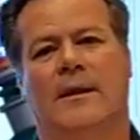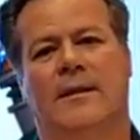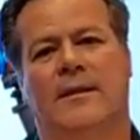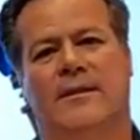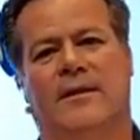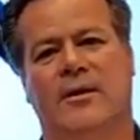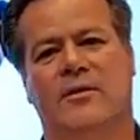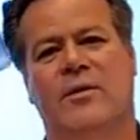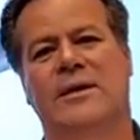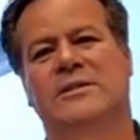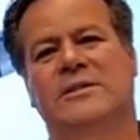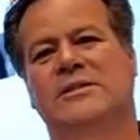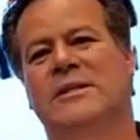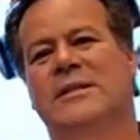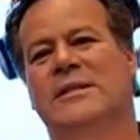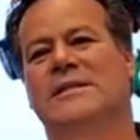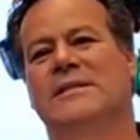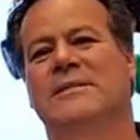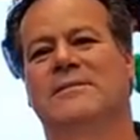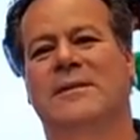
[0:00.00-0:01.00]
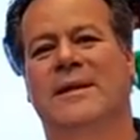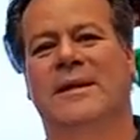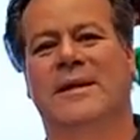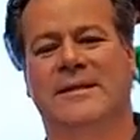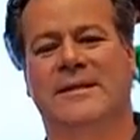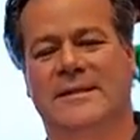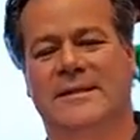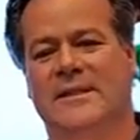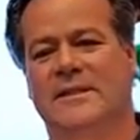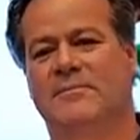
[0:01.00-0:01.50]
The question is
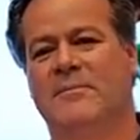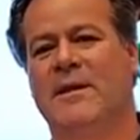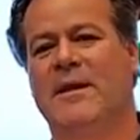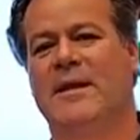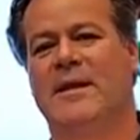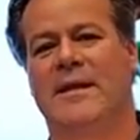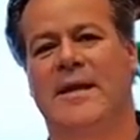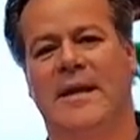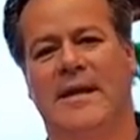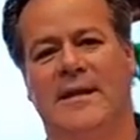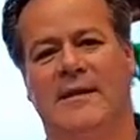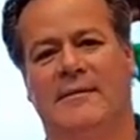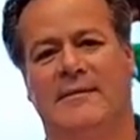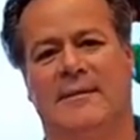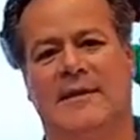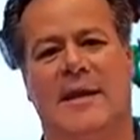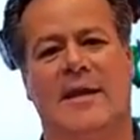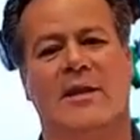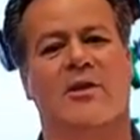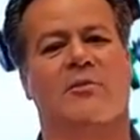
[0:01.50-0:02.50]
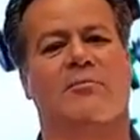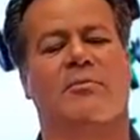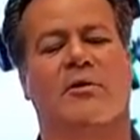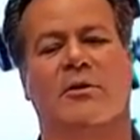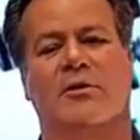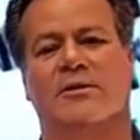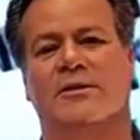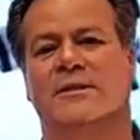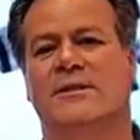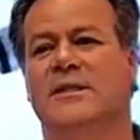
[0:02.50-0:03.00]
the speed key. Can you
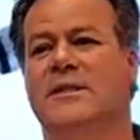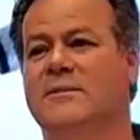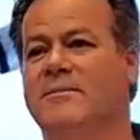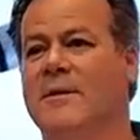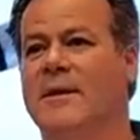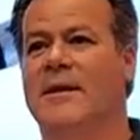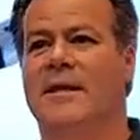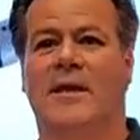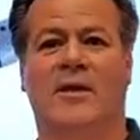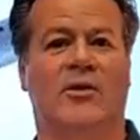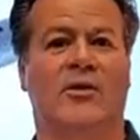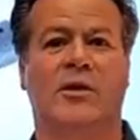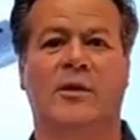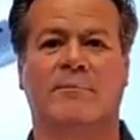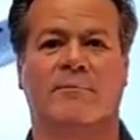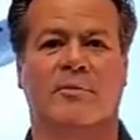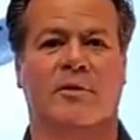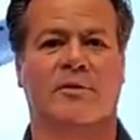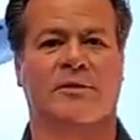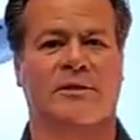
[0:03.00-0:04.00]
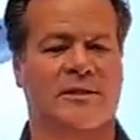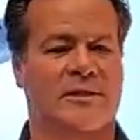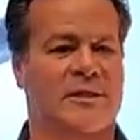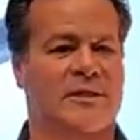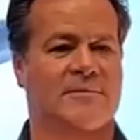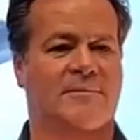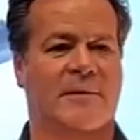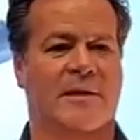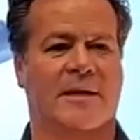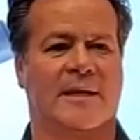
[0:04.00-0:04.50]
purchase a speed key? You can purchase a
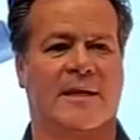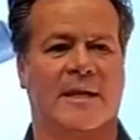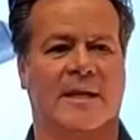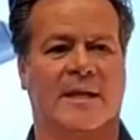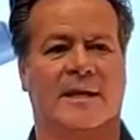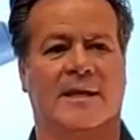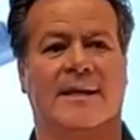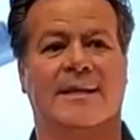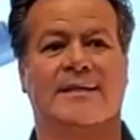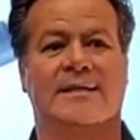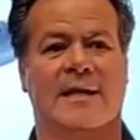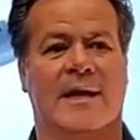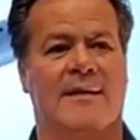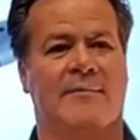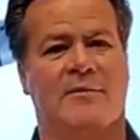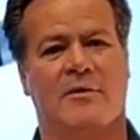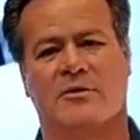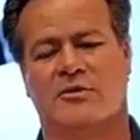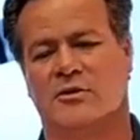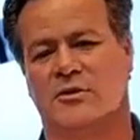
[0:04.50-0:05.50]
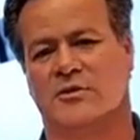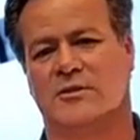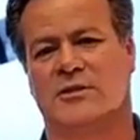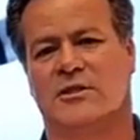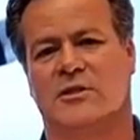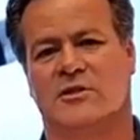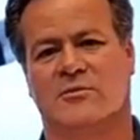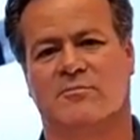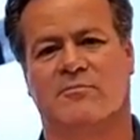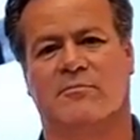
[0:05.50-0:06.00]
speed key at any time you choose
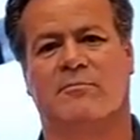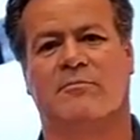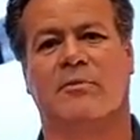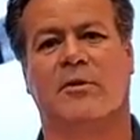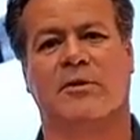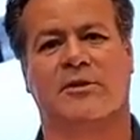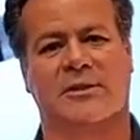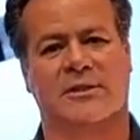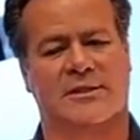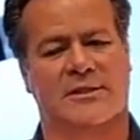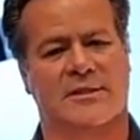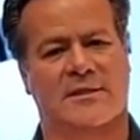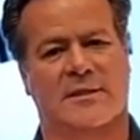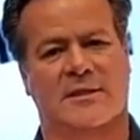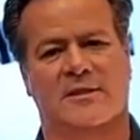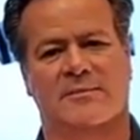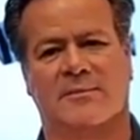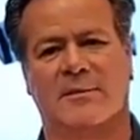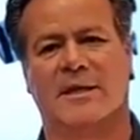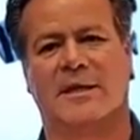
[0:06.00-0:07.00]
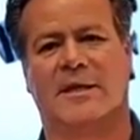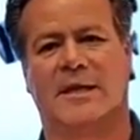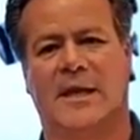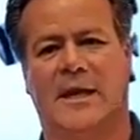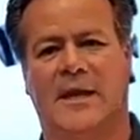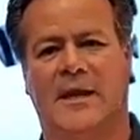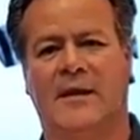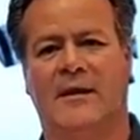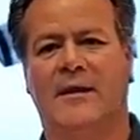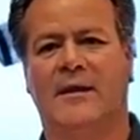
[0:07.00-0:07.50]
to purchase the speed
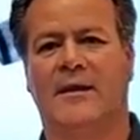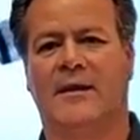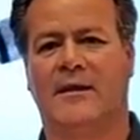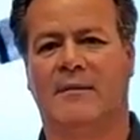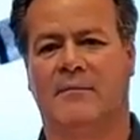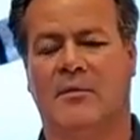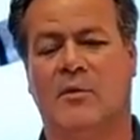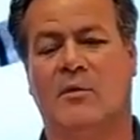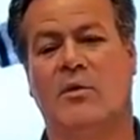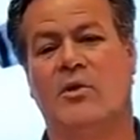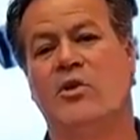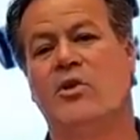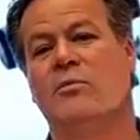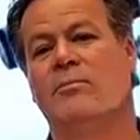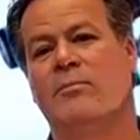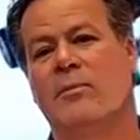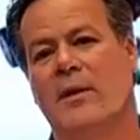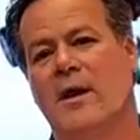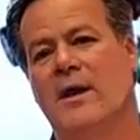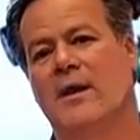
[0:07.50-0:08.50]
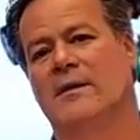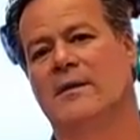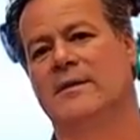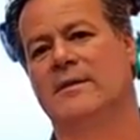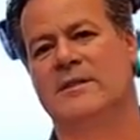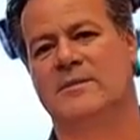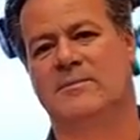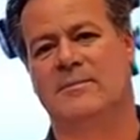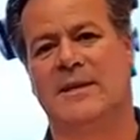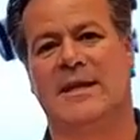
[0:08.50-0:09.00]
key. But when you plug
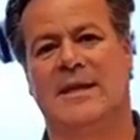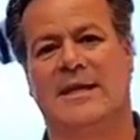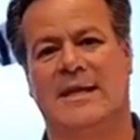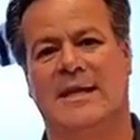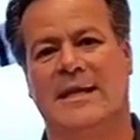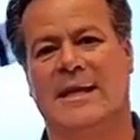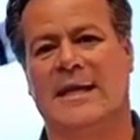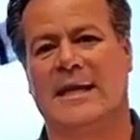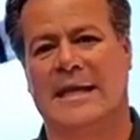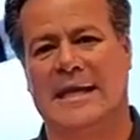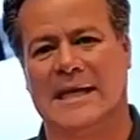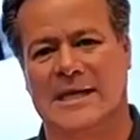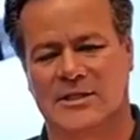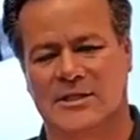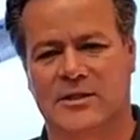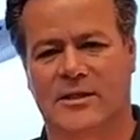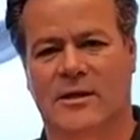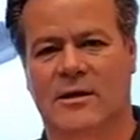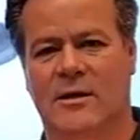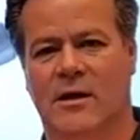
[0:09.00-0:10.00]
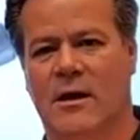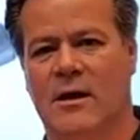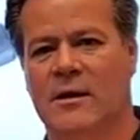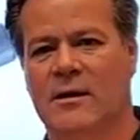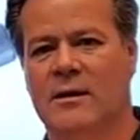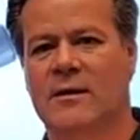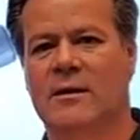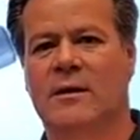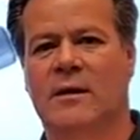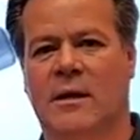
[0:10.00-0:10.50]
the speed key into the
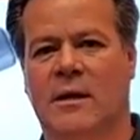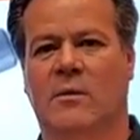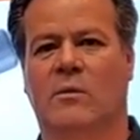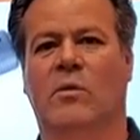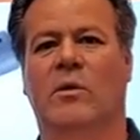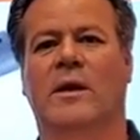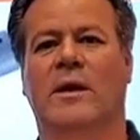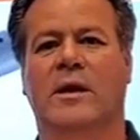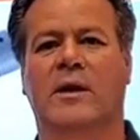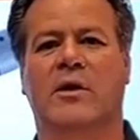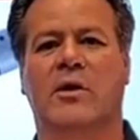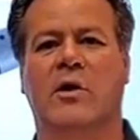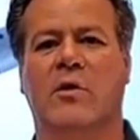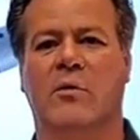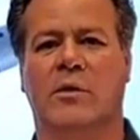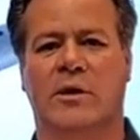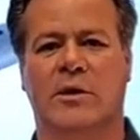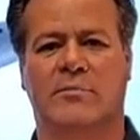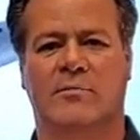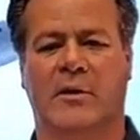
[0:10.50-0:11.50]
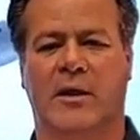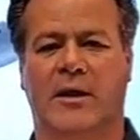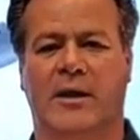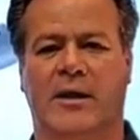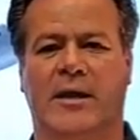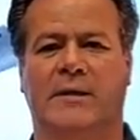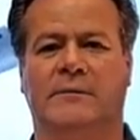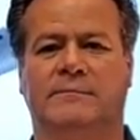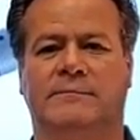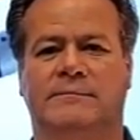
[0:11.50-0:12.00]
car, we're going to know when you plug it in.